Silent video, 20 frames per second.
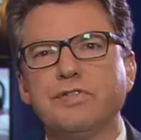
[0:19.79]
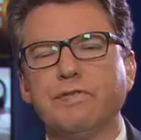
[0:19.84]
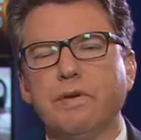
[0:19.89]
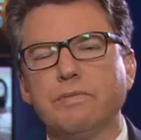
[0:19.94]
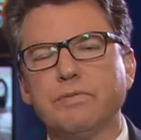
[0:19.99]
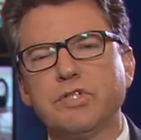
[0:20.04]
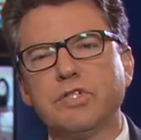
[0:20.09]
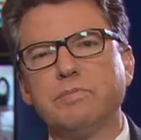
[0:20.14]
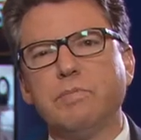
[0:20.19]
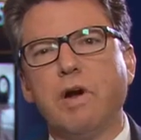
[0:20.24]

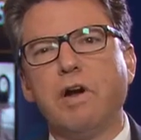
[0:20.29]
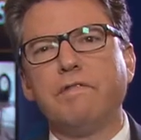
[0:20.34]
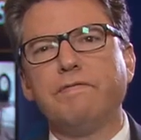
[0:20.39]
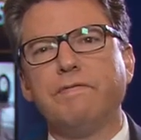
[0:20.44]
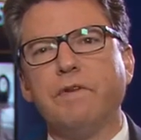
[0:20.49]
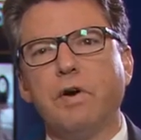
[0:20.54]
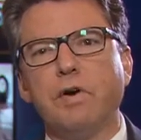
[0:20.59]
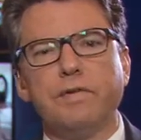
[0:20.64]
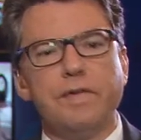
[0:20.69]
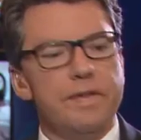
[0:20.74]
from smart
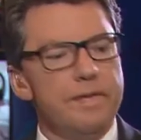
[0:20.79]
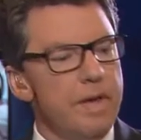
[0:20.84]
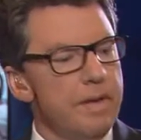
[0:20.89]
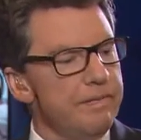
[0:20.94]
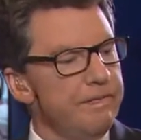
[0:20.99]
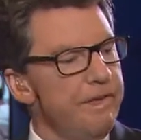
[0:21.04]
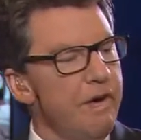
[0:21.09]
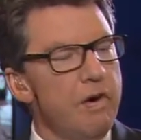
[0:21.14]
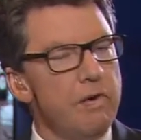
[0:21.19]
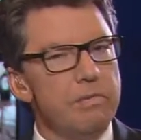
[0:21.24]
foam and
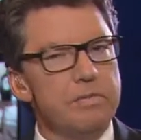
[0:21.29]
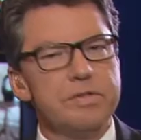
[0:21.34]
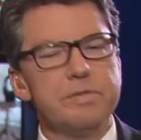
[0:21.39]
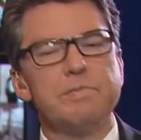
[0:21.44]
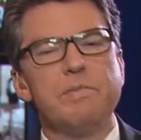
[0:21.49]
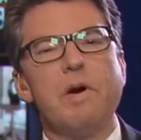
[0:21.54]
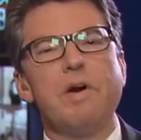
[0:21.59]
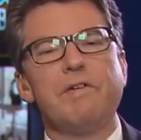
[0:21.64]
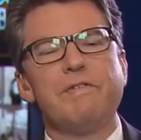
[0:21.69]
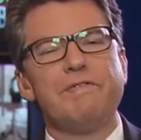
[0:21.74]
that foam,
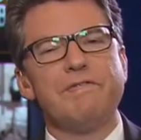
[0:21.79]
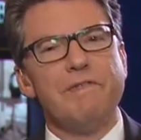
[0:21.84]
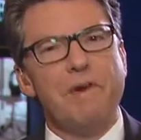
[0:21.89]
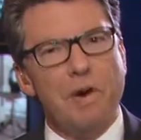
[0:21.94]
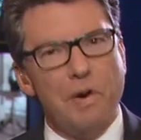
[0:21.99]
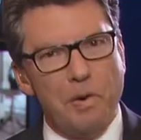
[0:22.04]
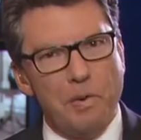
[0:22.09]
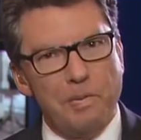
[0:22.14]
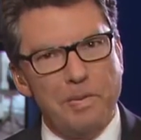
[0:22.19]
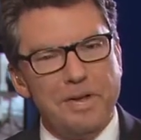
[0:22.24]
smart
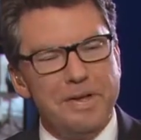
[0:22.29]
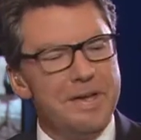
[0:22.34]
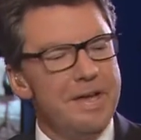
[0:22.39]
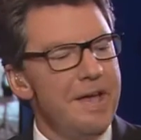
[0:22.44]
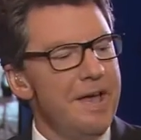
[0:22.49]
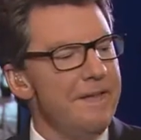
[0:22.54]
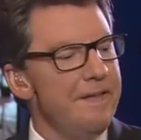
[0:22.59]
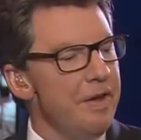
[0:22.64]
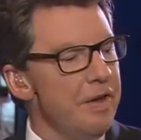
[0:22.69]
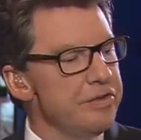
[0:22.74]
foam,
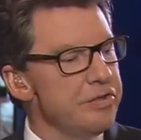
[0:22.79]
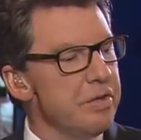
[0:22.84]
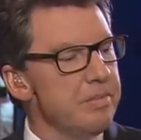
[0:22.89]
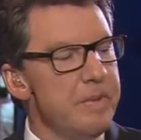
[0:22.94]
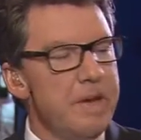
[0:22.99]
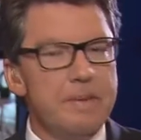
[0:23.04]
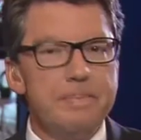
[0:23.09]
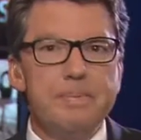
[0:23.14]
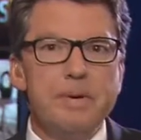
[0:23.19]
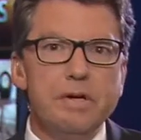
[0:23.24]
and they also
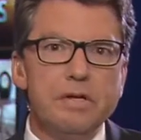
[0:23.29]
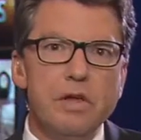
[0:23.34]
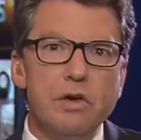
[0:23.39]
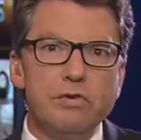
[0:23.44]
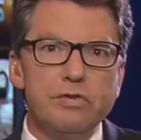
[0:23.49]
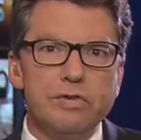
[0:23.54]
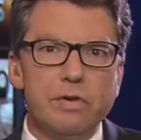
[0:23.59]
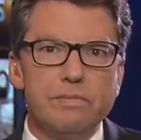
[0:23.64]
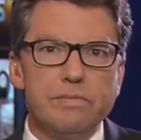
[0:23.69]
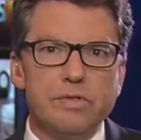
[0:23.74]
make
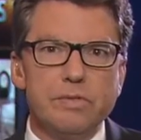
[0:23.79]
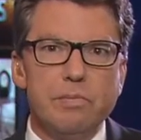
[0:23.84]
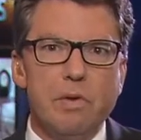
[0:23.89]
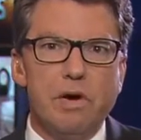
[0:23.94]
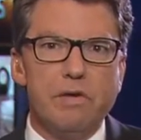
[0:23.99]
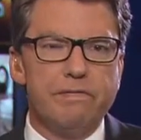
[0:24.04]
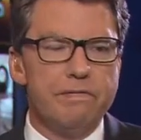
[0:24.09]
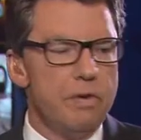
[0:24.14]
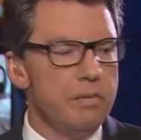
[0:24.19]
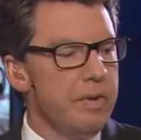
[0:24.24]
pillows from
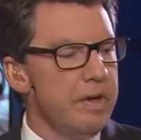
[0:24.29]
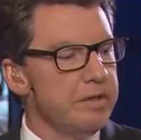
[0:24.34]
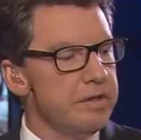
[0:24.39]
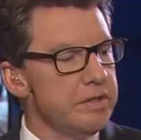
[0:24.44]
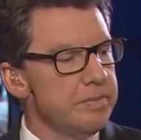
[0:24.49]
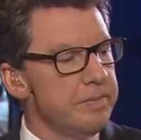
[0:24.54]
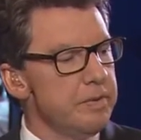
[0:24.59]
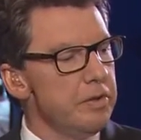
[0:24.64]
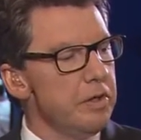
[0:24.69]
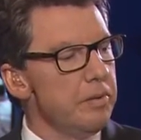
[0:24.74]
smart foam, like
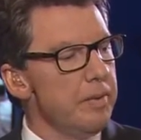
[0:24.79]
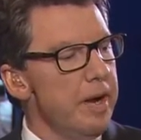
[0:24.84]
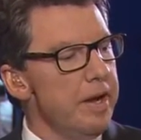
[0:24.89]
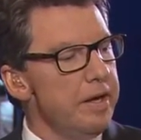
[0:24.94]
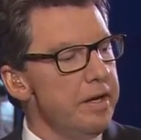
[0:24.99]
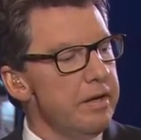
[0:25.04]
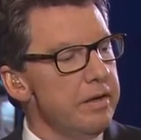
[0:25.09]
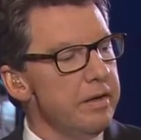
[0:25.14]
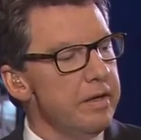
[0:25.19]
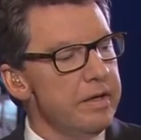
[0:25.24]
this pillow right
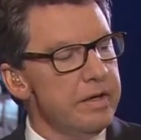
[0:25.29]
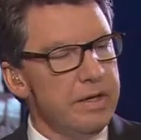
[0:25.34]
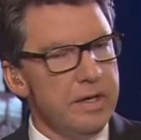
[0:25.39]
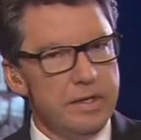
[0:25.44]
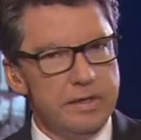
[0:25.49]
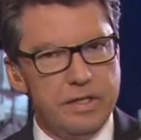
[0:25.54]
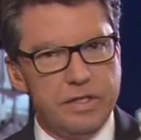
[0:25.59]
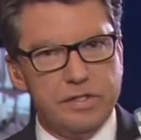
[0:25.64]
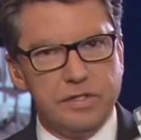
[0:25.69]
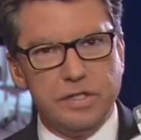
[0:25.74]
here.
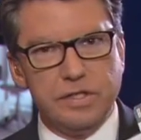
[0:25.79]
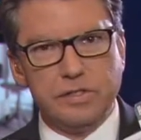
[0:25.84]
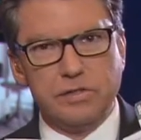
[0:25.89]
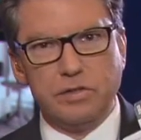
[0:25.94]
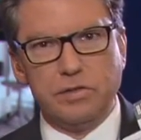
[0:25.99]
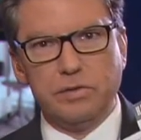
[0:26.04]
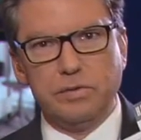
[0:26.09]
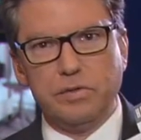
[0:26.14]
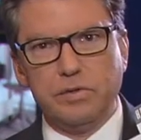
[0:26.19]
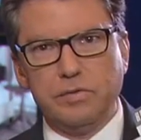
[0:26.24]
These things
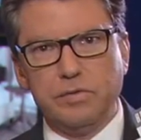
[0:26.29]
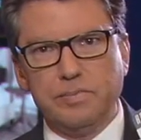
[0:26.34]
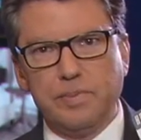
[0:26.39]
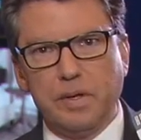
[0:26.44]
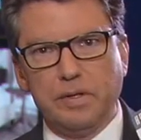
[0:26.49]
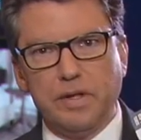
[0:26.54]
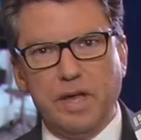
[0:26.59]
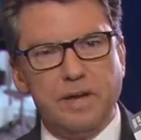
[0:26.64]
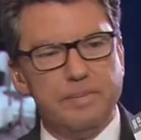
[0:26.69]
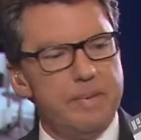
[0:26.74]
are used by
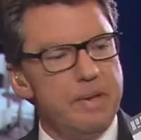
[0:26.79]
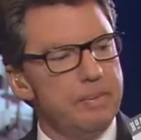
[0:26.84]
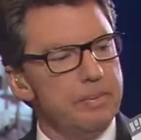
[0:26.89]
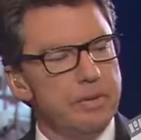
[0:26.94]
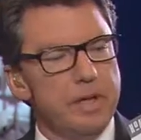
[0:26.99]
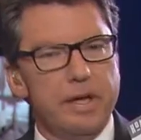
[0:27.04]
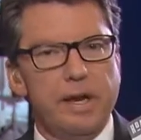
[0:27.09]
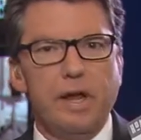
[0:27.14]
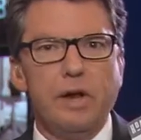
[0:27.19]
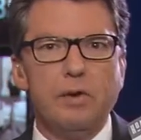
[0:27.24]
a lot of people
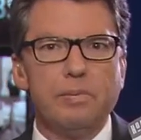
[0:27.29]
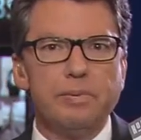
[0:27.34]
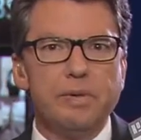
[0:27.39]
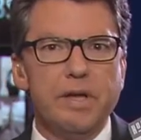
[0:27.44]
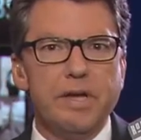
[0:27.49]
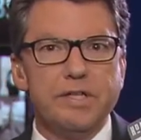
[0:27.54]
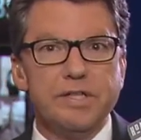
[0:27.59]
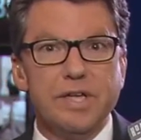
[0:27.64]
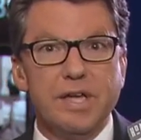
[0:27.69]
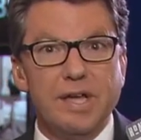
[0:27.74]
on
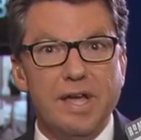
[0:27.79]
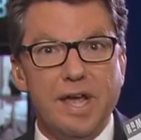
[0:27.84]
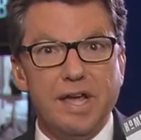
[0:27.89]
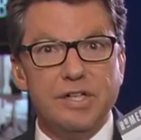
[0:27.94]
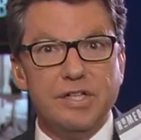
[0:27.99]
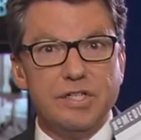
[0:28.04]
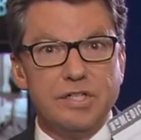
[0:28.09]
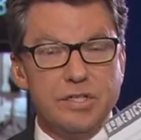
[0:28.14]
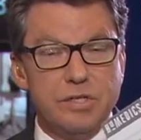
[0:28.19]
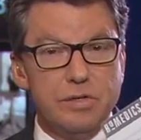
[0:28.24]
airplanes,
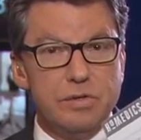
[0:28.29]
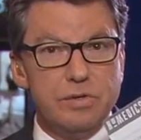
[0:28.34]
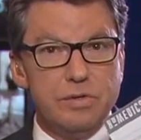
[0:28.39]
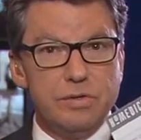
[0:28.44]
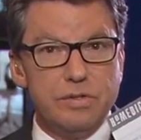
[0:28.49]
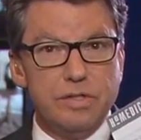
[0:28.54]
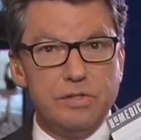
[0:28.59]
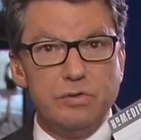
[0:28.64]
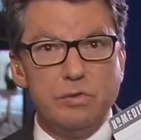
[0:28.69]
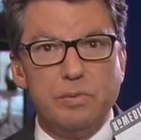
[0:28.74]
and
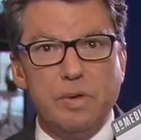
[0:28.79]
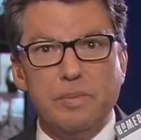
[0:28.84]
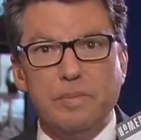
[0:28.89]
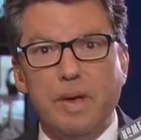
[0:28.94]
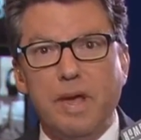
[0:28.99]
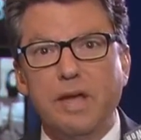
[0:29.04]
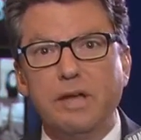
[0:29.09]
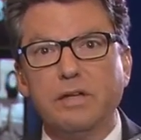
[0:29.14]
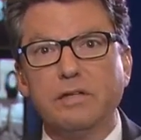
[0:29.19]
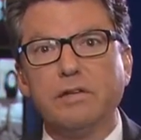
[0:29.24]
soon this will be
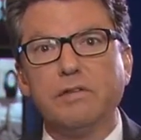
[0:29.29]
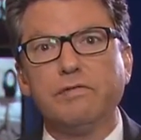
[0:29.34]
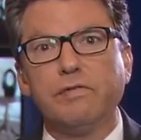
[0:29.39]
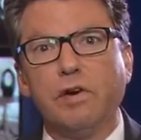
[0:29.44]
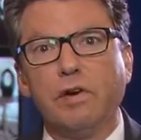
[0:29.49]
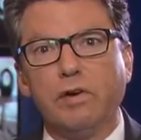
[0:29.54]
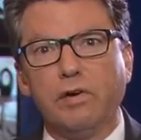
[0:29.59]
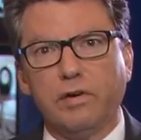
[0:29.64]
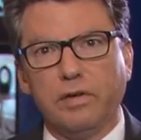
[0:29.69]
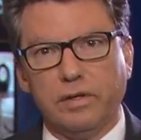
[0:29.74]
made in La
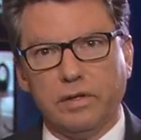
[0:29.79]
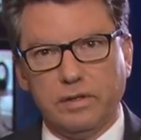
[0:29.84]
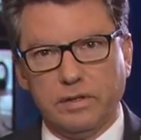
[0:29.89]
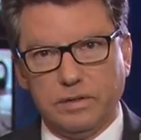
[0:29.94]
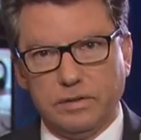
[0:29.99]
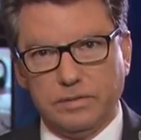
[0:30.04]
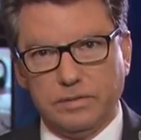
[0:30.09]
Vergne.